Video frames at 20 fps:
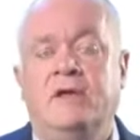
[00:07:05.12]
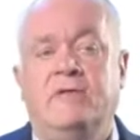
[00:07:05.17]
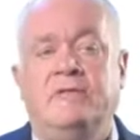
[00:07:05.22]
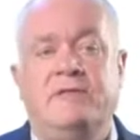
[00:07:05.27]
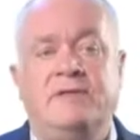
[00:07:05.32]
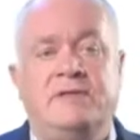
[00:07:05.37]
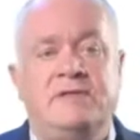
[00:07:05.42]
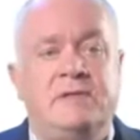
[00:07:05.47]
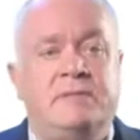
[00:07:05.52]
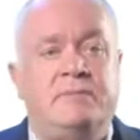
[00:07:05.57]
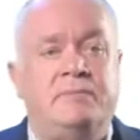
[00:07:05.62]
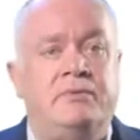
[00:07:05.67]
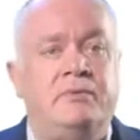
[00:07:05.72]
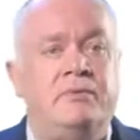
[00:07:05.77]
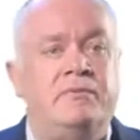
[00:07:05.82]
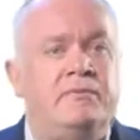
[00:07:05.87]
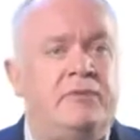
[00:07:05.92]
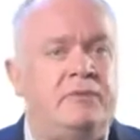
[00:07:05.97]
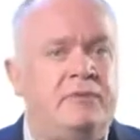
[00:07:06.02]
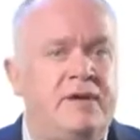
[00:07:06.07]
for
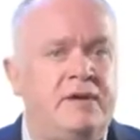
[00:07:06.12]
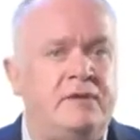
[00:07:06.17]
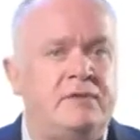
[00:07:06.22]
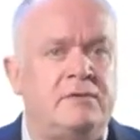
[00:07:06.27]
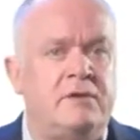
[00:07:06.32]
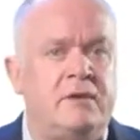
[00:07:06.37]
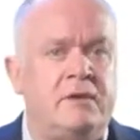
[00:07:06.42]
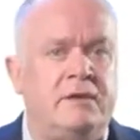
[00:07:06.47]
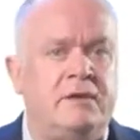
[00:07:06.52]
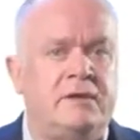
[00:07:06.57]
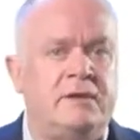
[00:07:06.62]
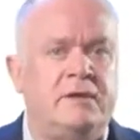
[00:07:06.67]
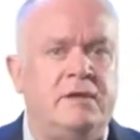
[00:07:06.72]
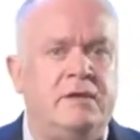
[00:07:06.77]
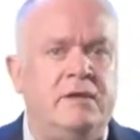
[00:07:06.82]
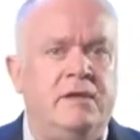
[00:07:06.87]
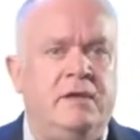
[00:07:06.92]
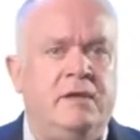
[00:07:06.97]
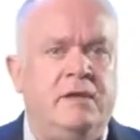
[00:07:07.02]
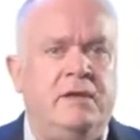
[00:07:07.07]
example, for renal colic.
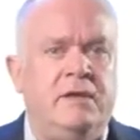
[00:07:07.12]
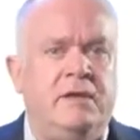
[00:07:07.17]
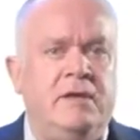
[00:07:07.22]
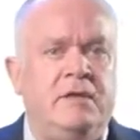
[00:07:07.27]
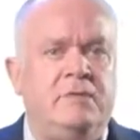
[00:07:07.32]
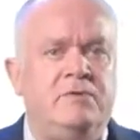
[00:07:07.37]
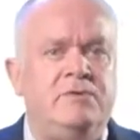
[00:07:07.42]
It